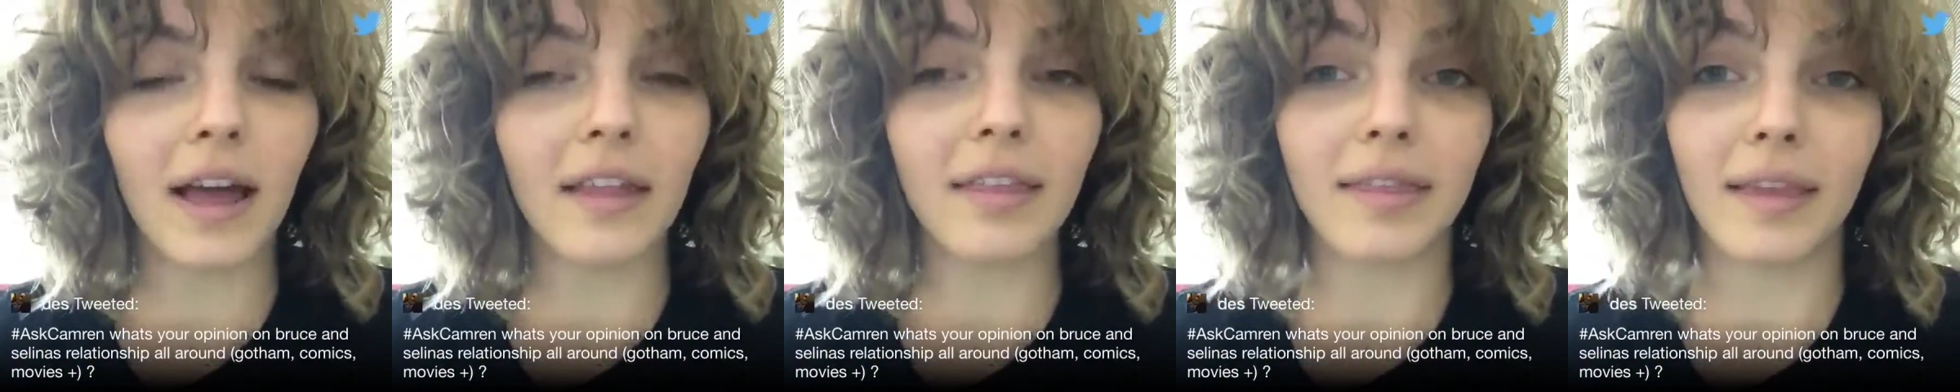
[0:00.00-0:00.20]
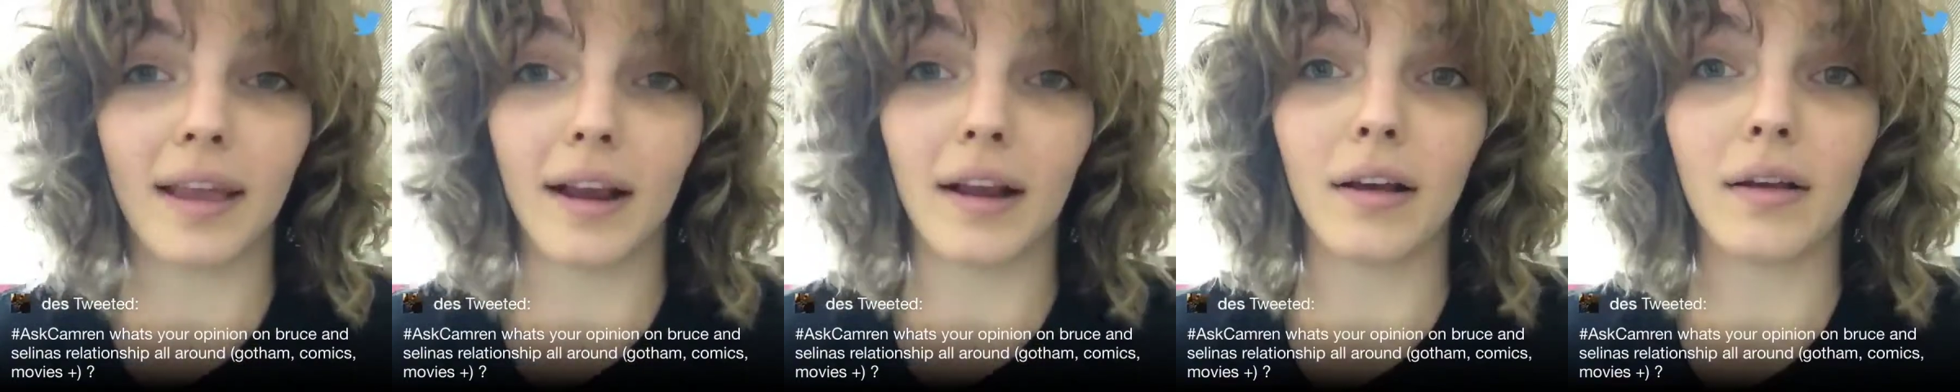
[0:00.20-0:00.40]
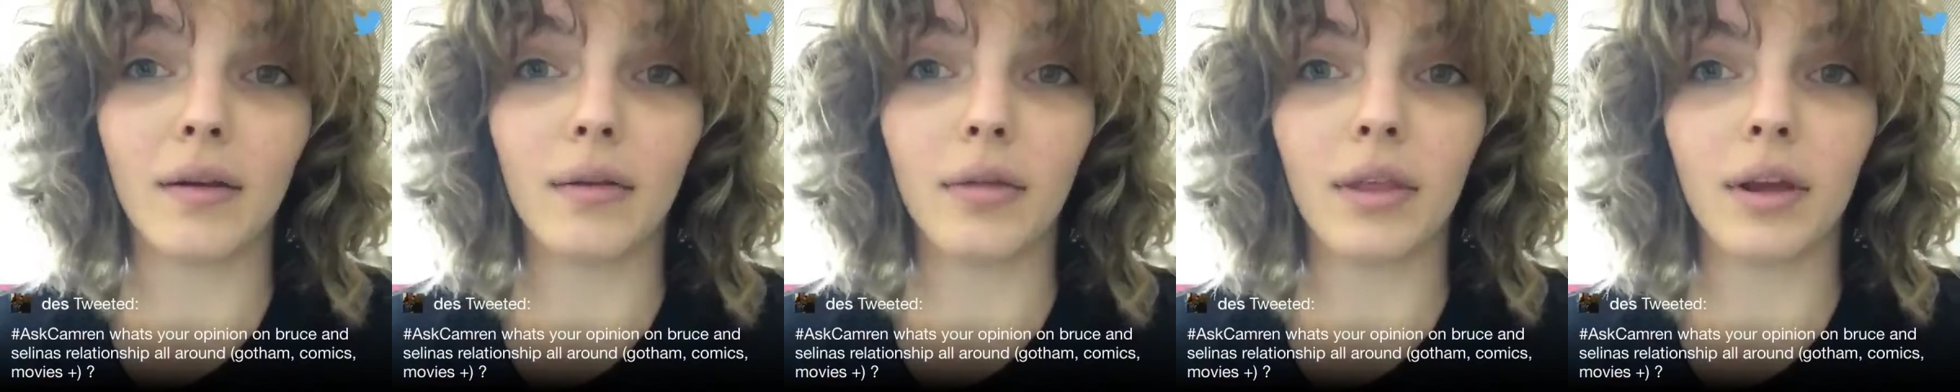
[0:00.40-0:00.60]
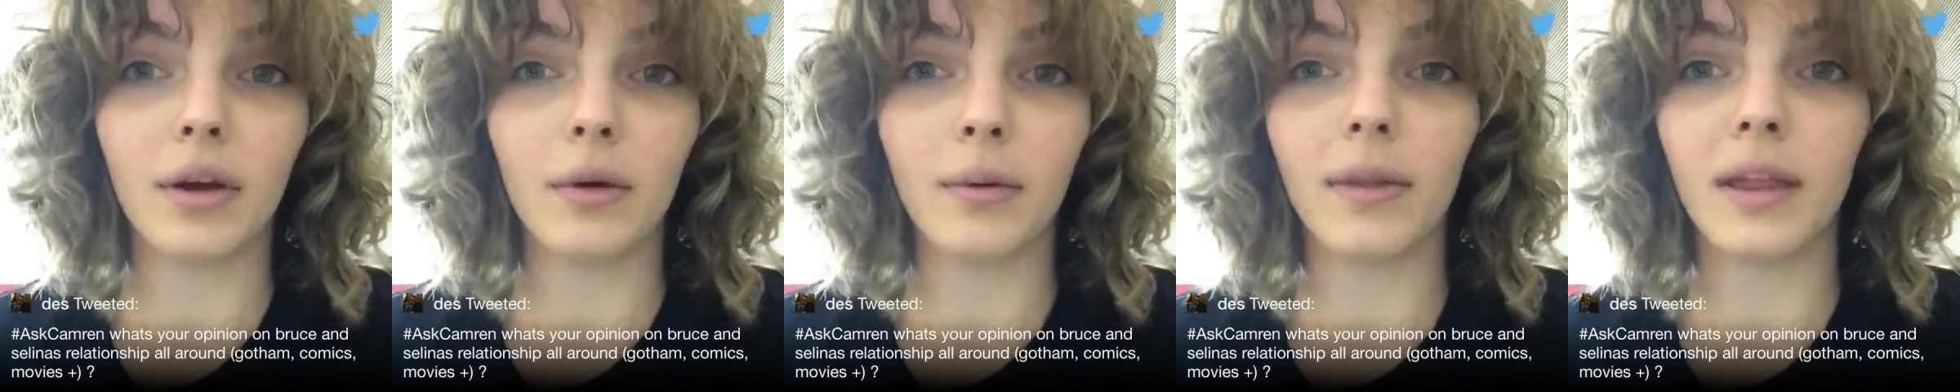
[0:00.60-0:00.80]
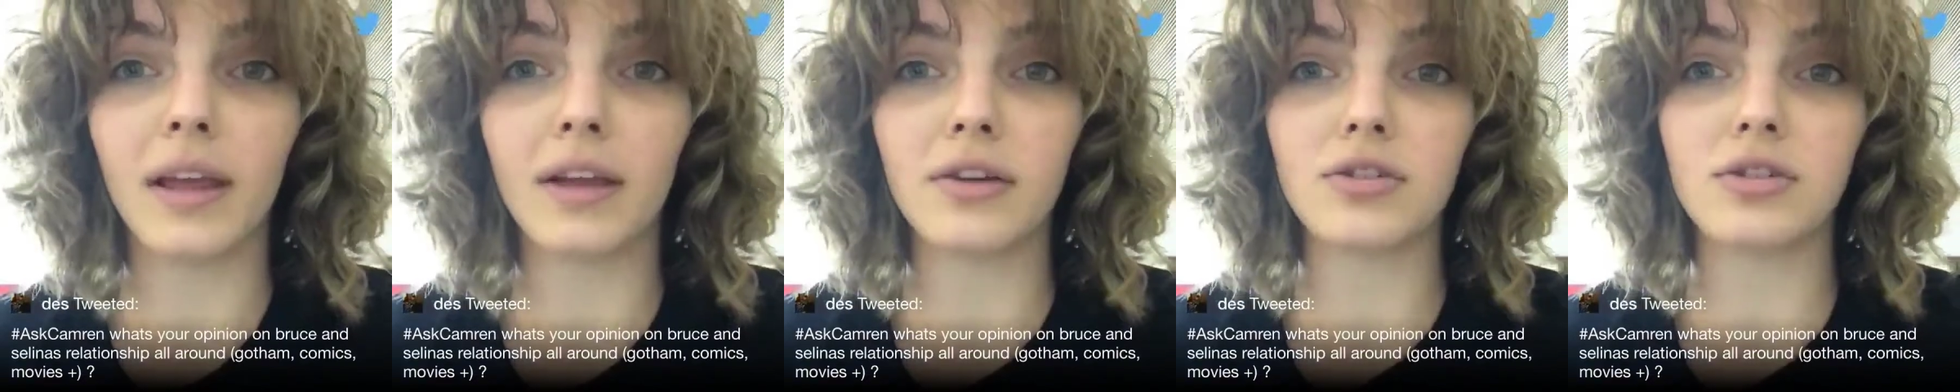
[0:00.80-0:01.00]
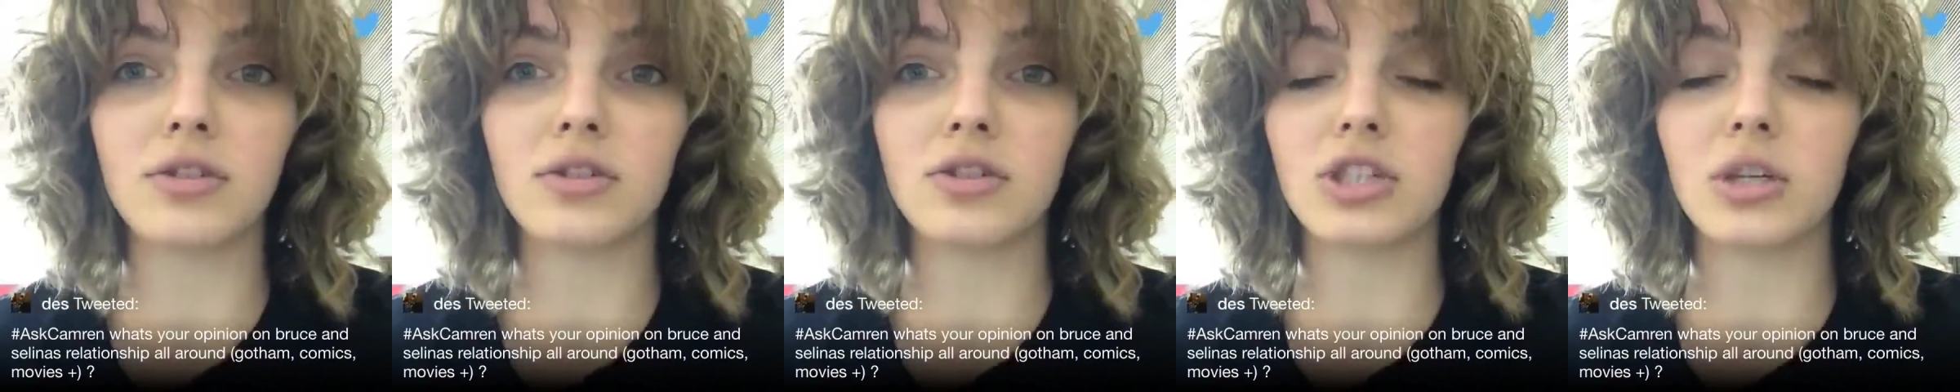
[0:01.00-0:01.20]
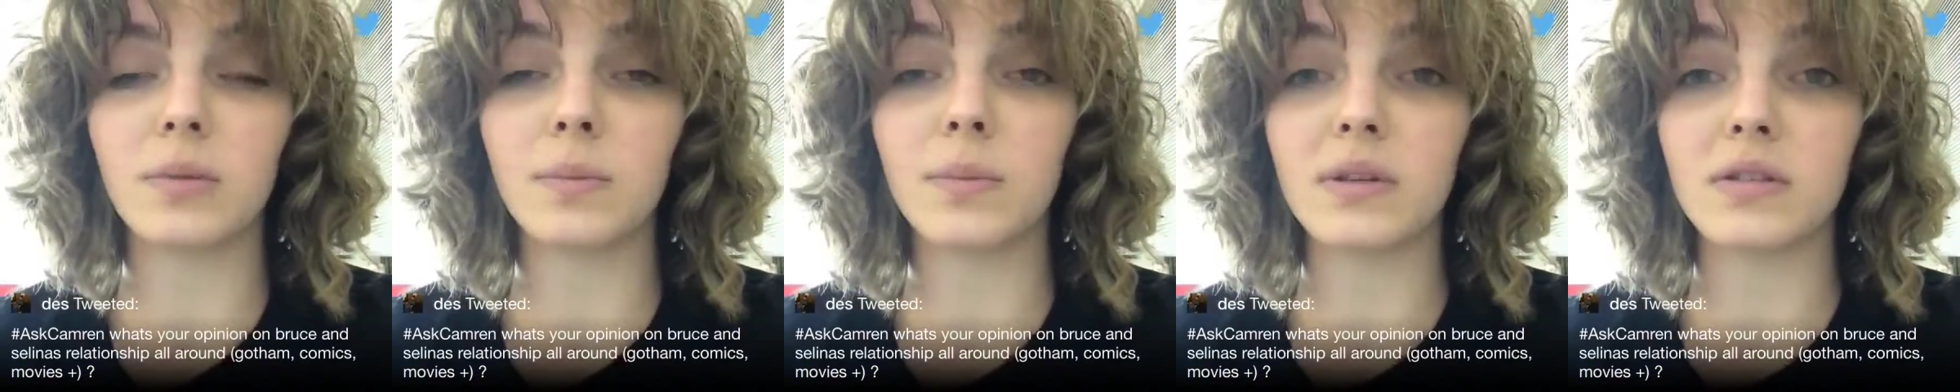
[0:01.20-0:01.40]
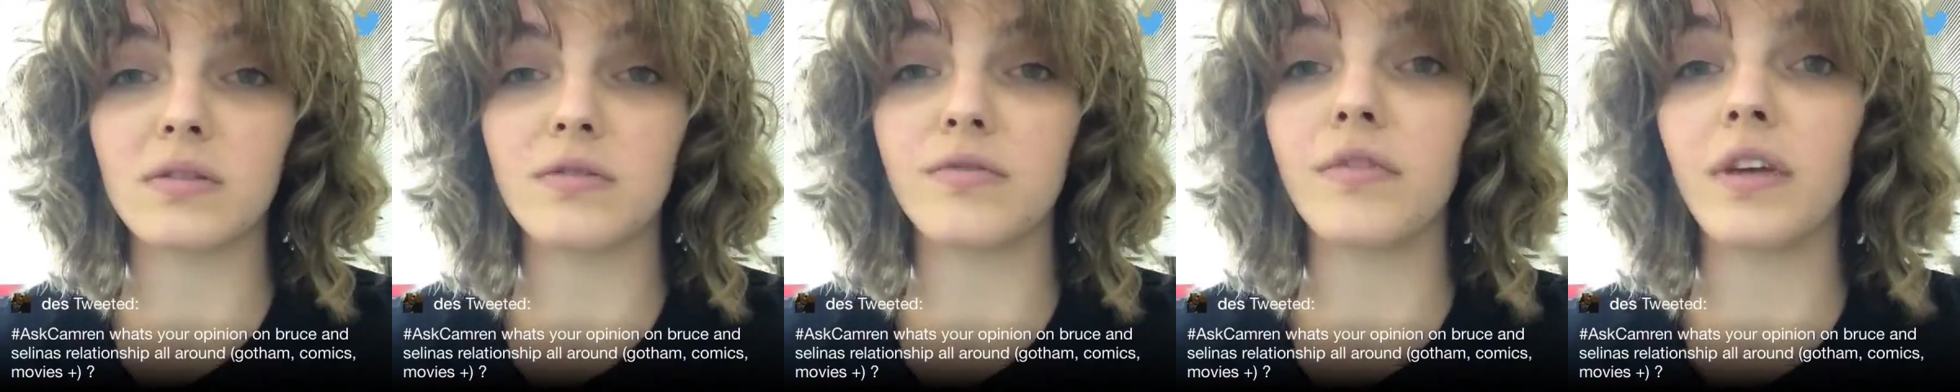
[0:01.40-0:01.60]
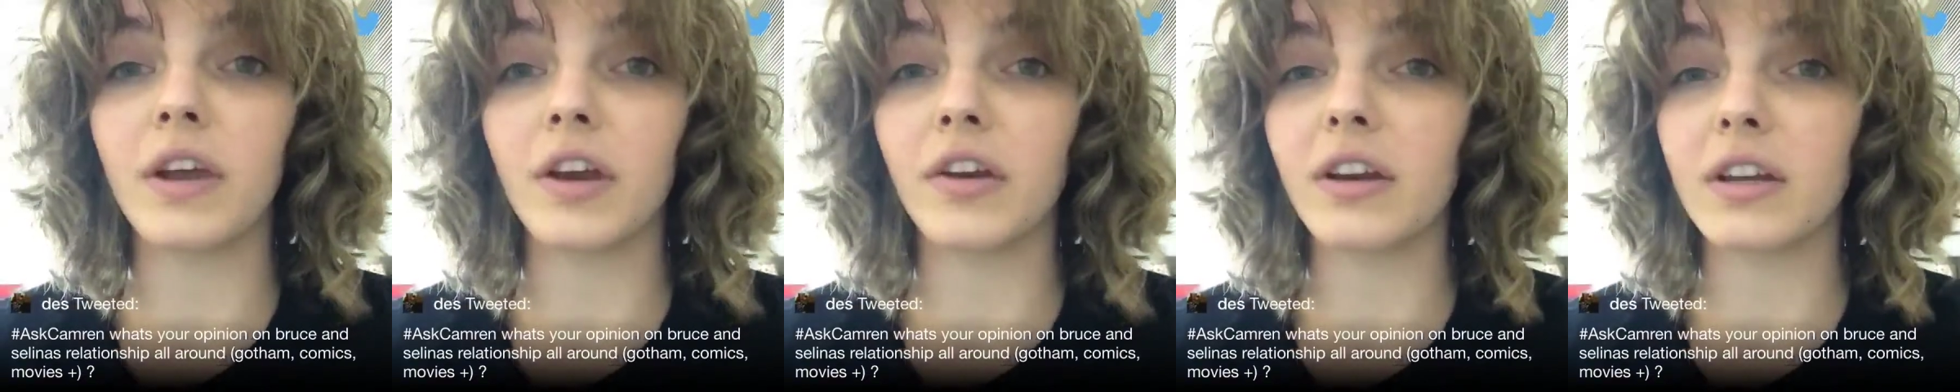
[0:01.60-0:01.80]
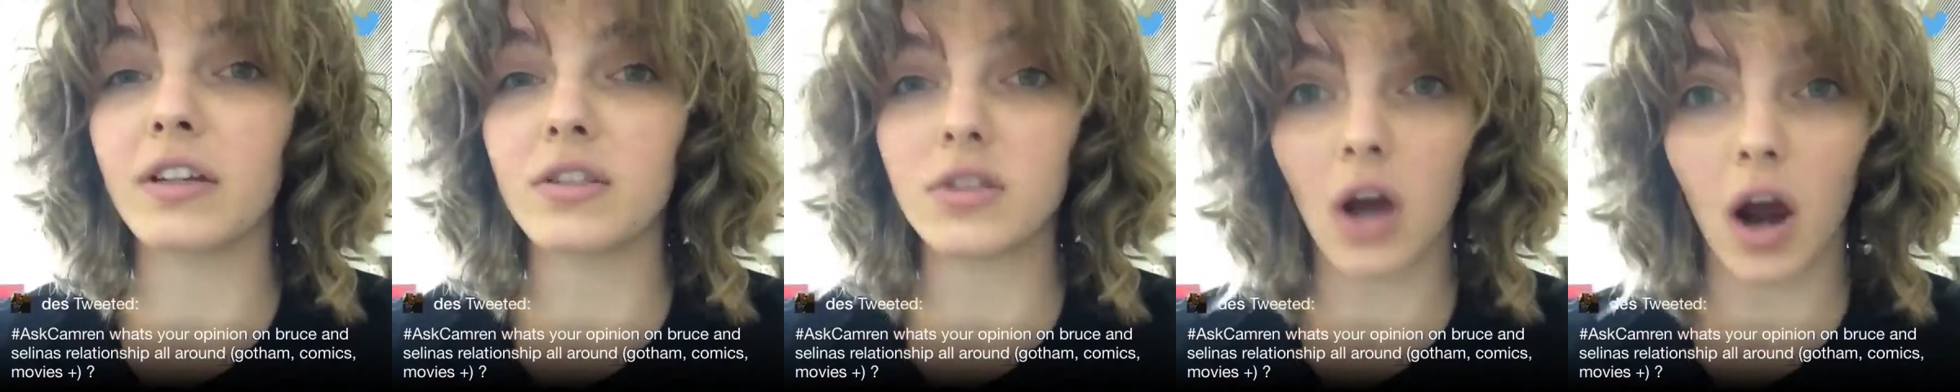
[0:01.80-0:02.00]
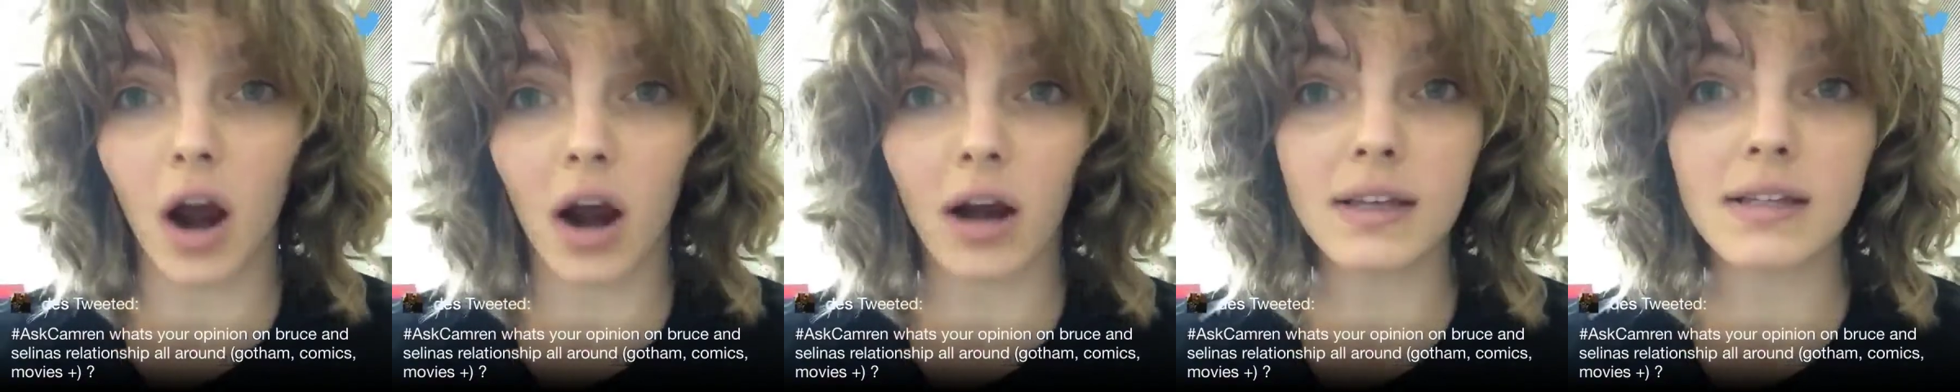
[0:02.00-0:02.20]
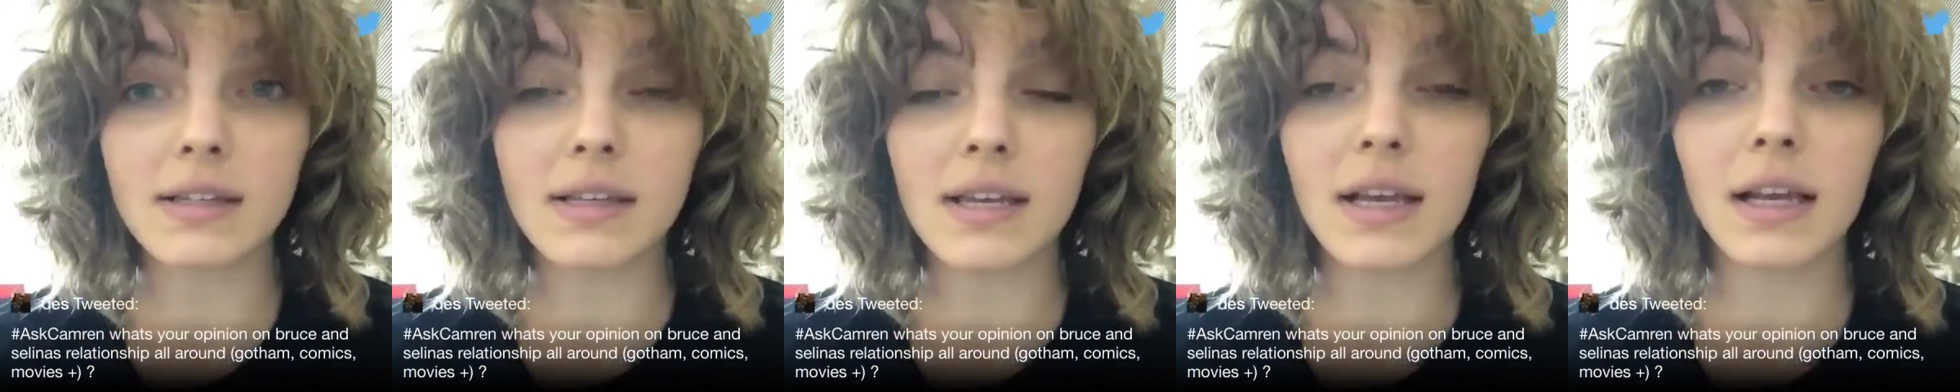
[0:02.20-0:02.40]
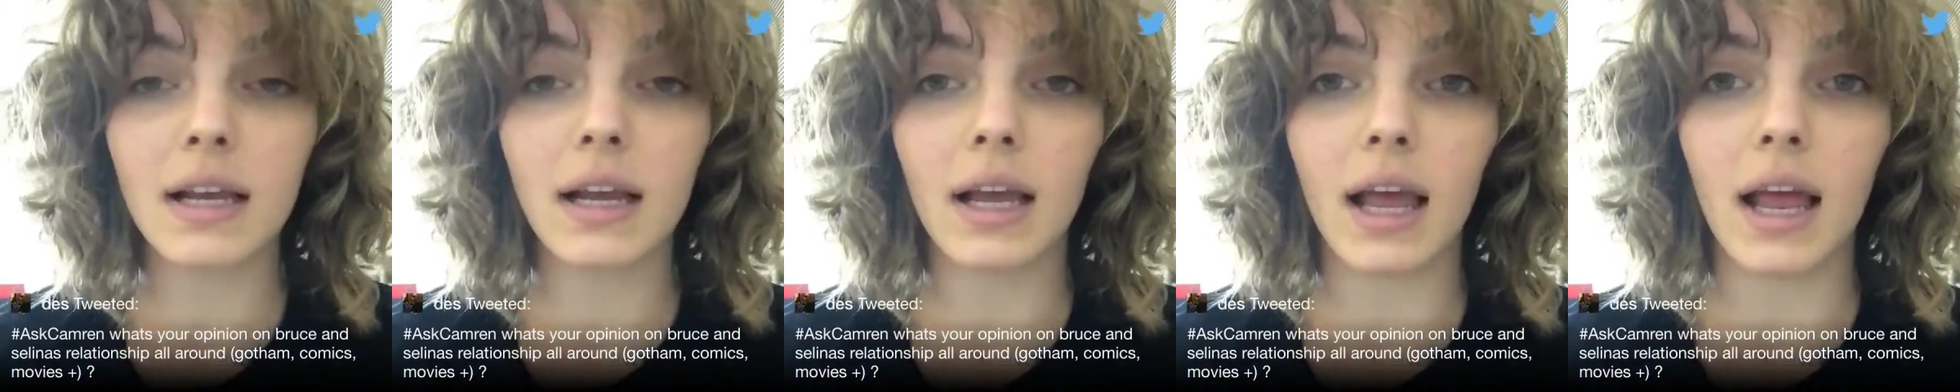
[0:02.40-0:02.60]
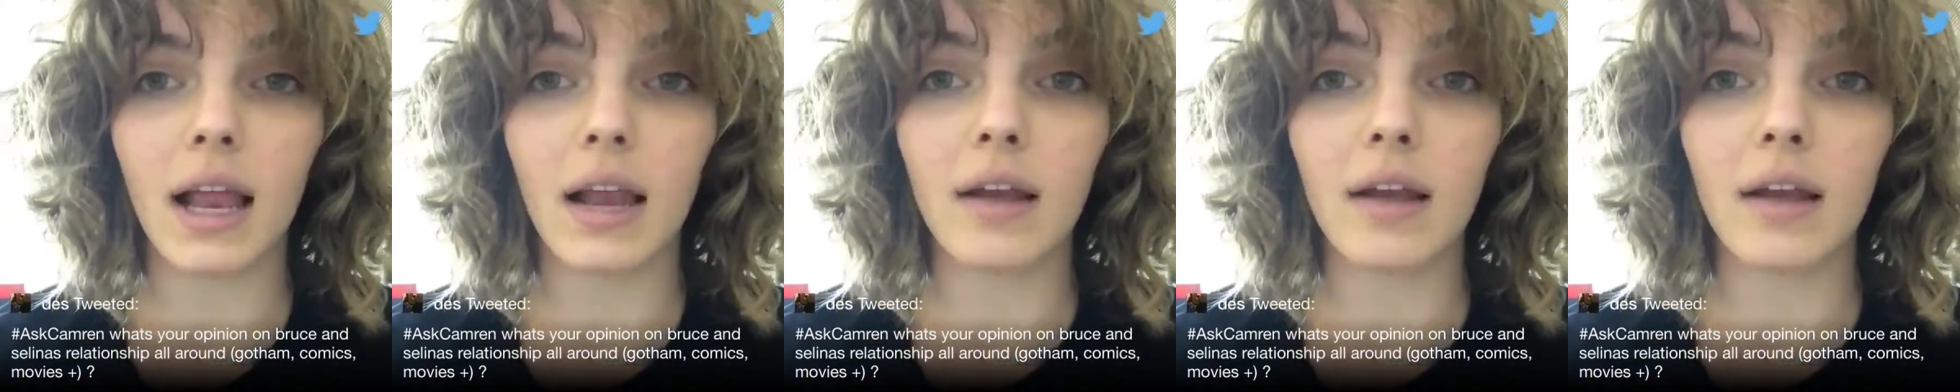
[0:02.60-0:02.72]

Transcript: I think their relationship is very toxic